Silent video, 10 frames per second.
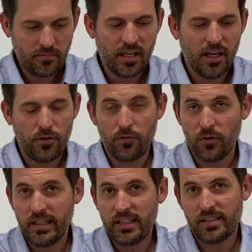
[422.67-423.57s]
if you've
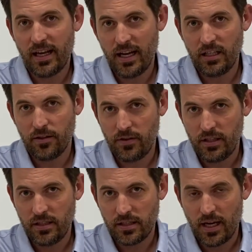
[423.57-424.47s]
leased any of
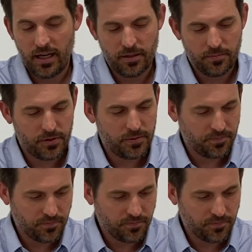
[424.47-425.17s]
these items.